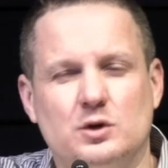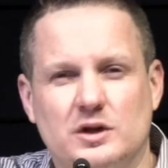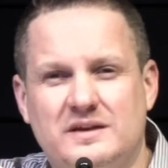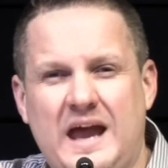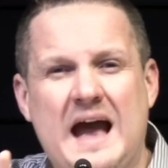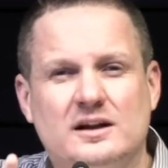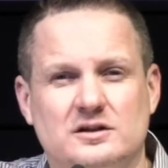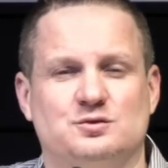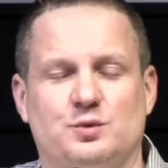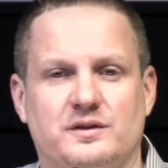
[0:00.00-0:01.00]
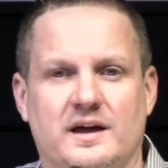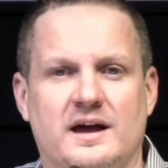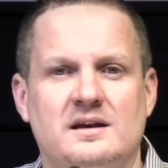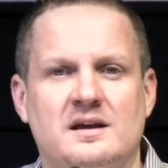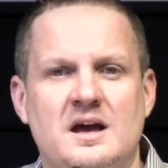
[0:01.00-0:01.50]
attack us with
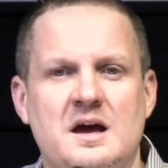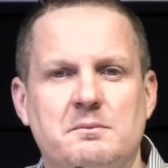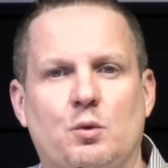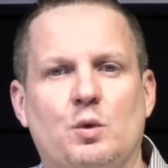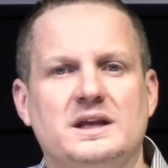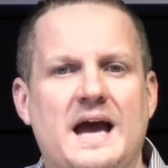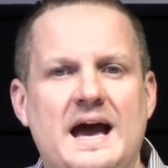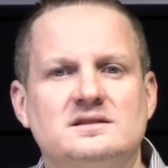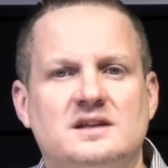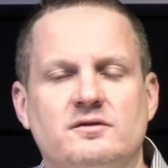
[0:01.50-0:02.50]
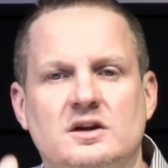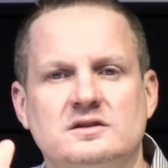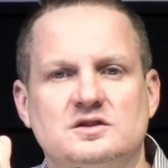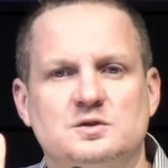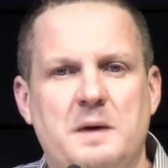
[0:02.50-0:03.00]
that. But what he has given
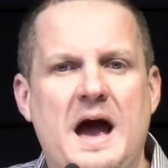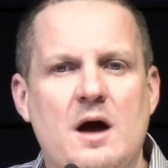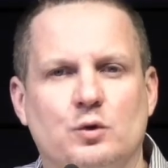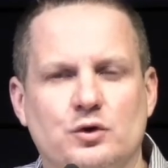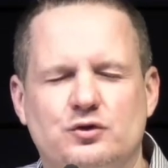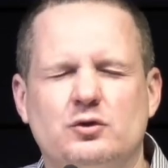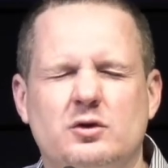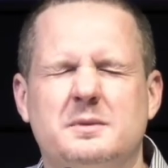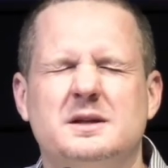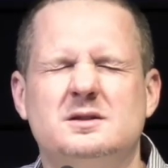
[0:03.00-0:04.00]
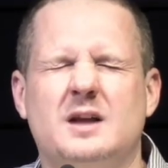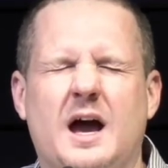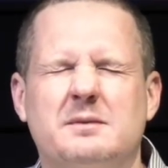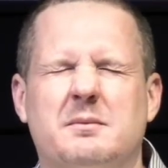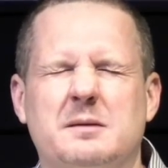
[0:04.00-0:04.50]
us is power, dunamis,
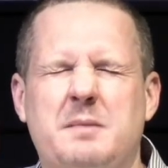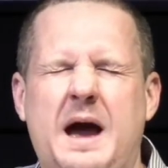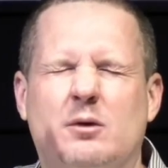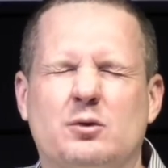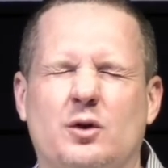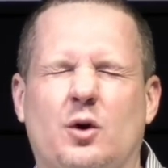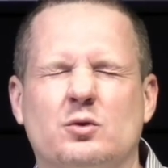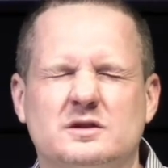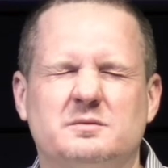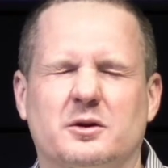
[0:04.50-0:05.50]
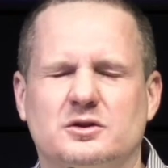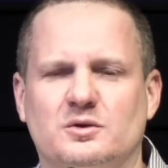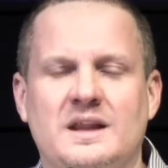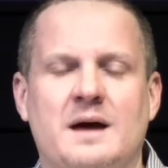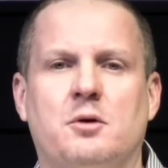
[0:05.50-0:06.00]
dynamite power of the Holy Spirit. So
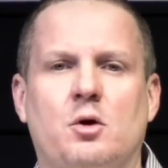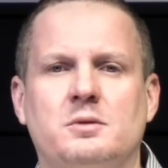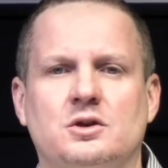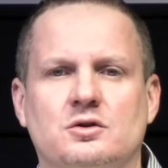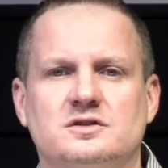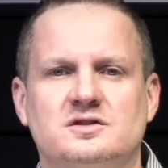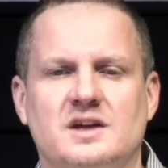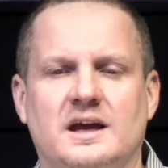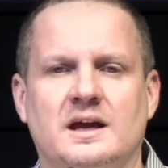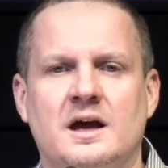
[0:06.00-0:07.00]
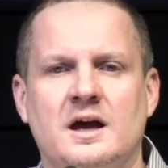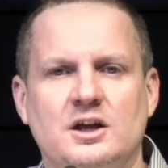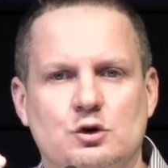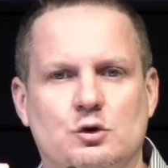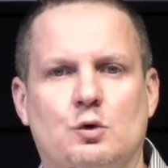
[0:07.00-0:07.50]
in that moment, you could say,
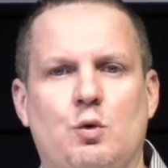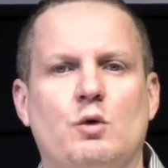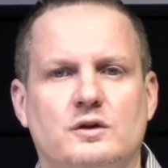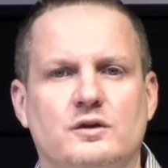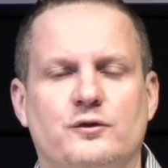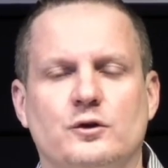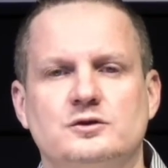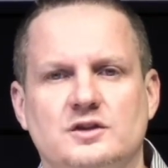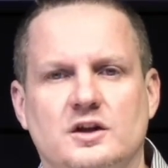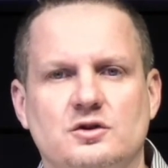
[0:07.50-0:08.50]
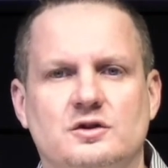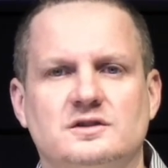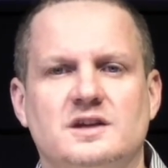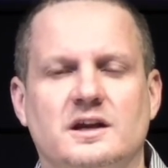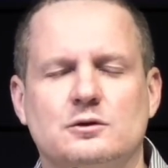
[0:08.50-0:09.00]
you could quote this verse, and then you could
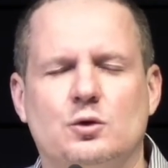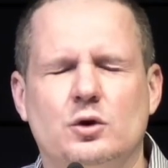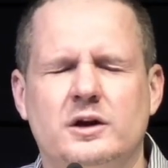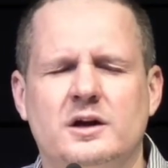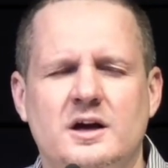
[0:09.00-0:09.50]
say, Lord,